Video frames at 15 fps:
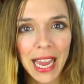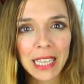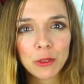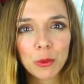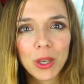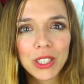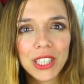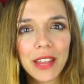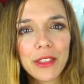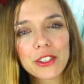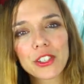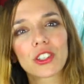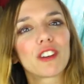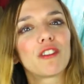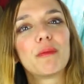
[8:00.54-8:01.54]
And what are the
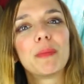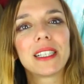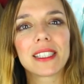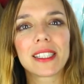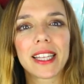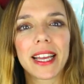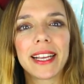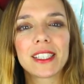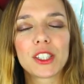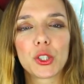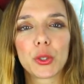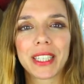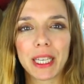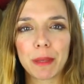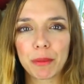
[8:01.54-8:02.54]
sort of mistakes
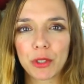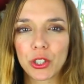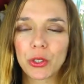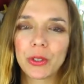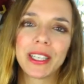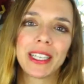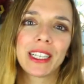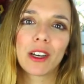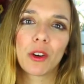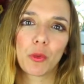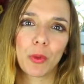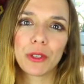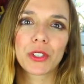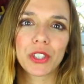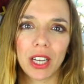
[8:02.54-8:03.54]
you keep doing
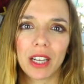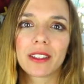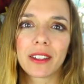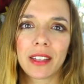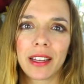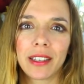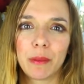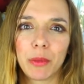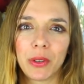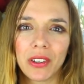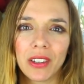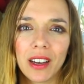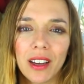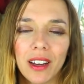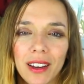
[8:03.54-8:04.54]
when you sculpt an
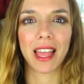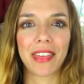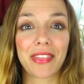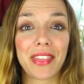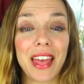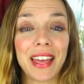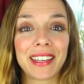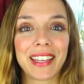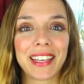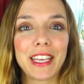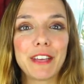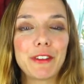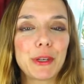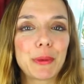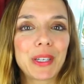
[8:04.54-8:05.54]
animal? Then,
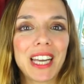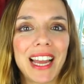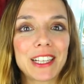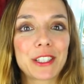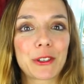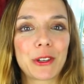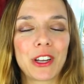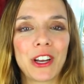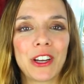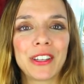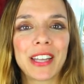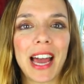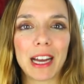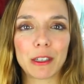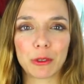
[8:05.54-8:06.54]
if you would like to
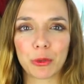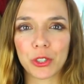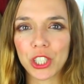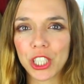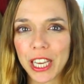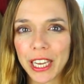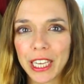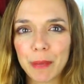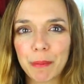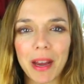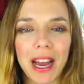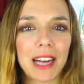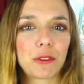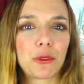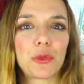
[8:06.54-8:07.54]
learn how to shape,
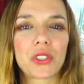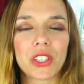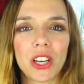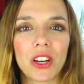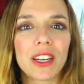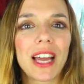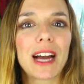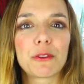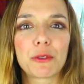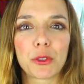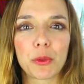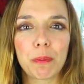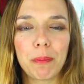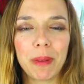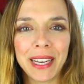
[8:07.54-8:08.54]
how to sculpt, how
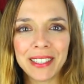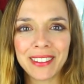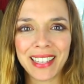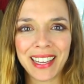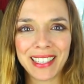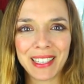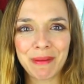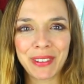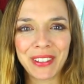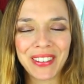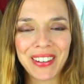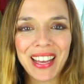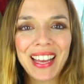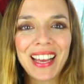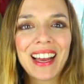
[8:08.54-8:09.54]
to paint an
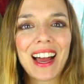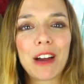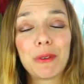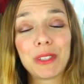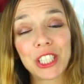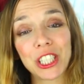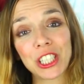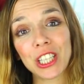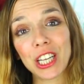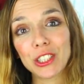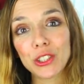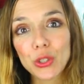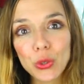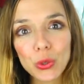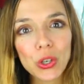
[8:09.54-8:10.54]
animal, which is not
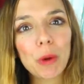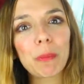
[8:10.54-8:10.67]
too